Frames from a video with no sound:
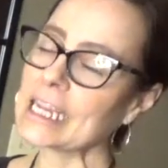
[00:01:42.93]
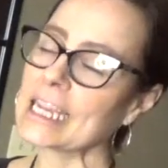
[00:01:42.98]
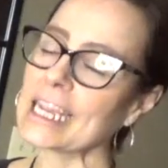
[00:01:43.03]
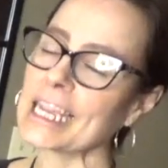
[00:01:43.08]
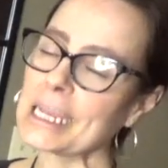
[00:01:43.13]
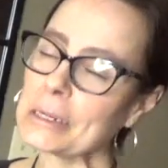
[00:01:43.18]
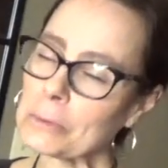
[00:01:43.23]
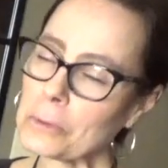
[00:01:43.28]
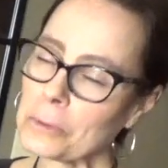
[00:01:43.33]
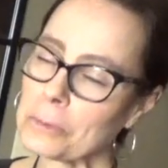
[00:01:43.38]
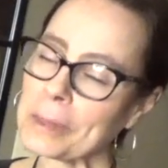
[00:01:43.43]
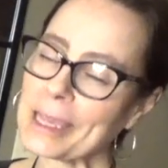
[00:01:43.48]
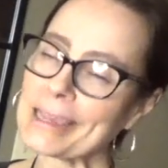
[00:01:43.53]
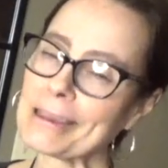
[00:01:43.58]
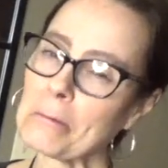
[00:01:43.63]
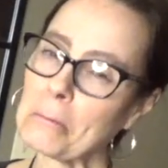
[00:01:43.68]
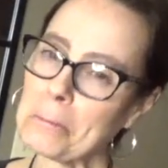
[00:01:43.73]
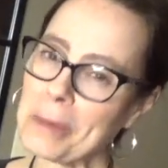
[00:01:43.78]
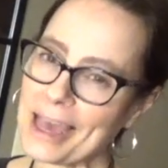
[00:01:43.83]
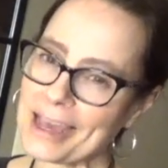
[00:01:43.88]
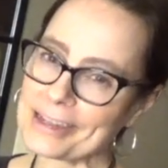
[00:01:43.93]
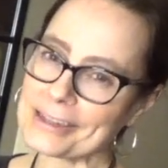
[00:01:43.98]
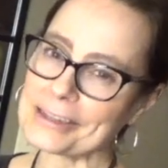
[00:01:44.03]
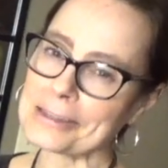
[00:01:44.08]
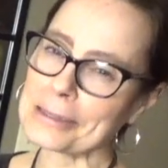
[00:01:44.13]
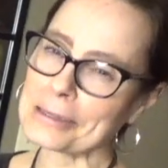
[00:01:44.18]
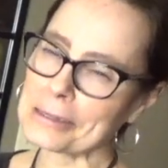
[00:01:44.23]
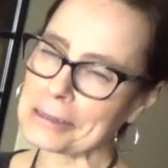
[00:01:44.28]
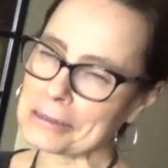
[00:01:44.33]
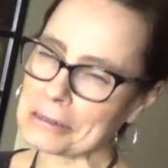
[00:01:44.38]
it will make a mess
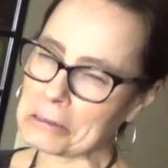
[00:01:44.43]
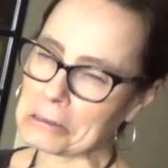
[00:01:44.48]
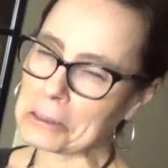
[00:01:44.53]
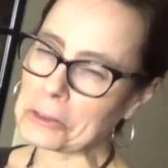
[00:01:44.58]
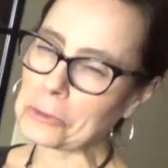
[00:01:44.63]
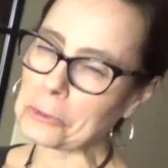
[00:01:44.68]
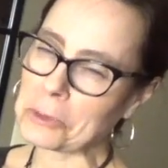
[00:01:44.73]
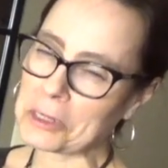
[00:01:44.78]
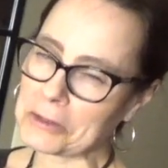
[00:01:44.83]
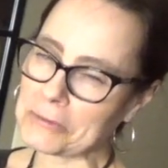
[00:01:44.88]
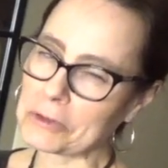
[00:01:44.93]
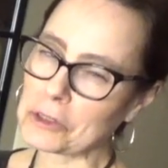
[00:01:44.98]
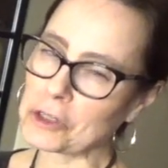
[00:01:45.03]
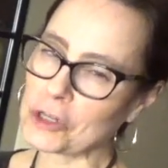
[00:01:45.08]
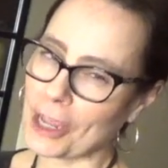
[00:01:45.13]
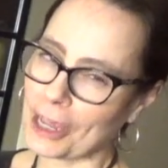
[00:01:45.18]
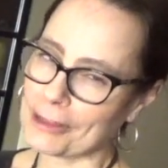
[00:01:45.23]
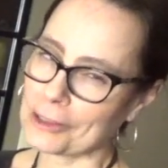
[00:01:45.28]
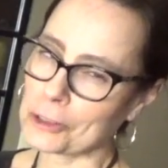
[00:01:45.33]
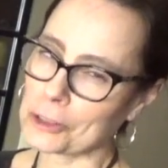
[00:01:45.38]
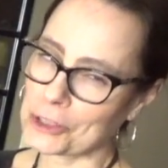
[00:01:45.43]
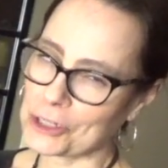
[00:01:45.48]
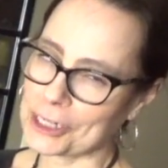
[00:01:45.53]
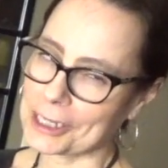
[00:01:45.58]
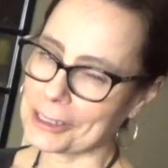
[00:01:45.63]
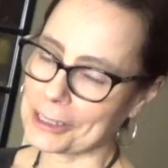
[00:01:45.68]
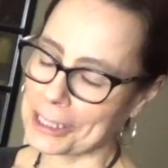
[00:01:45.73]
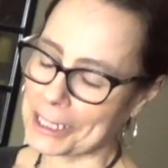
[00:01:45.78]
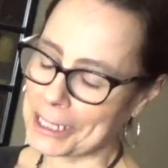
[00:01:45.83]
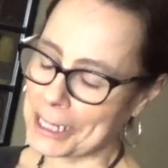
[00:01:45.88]
that is a little bit of a challenge to
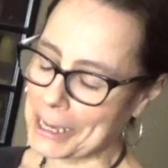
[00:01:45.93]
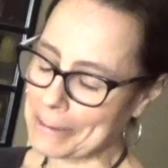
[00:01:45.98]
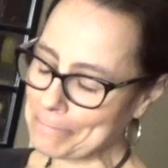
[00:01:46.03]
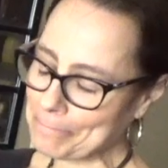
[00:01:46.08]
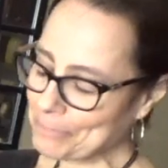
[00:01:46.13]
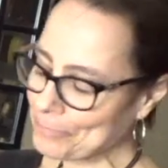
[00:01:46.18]
clean up.